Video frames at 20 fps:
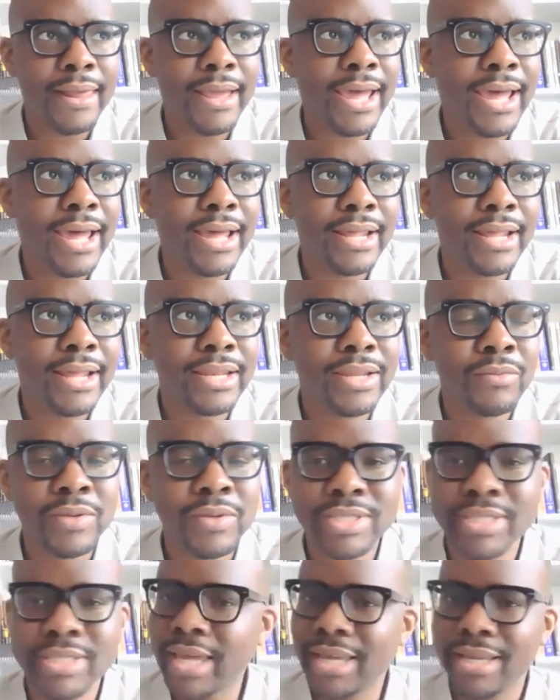And it
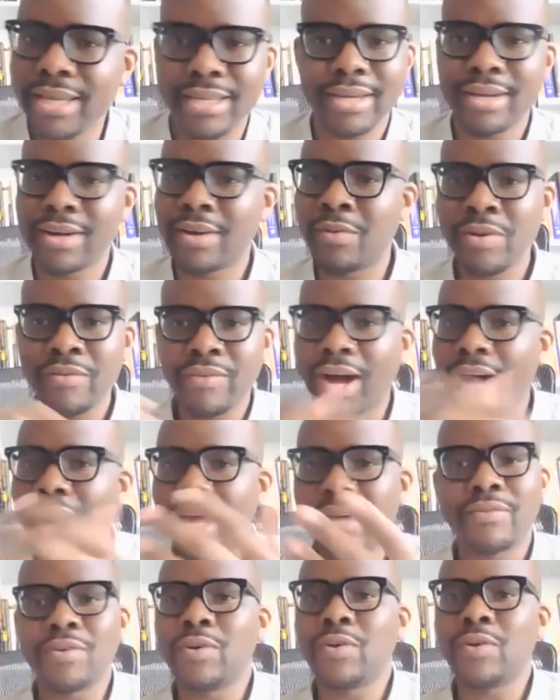was like a
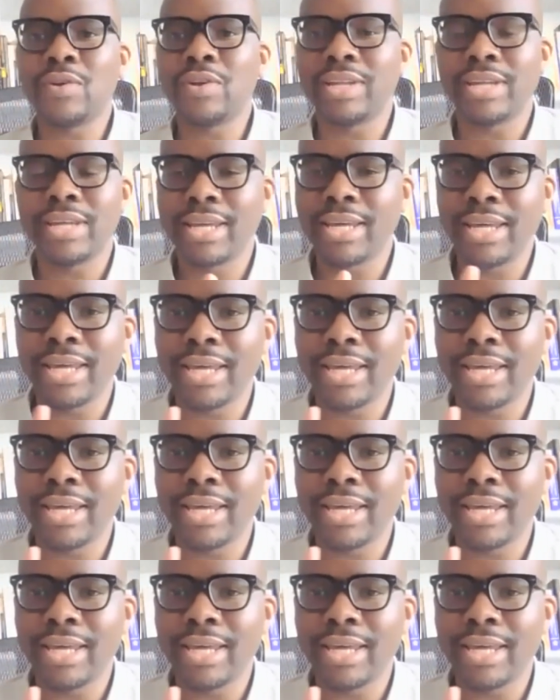revival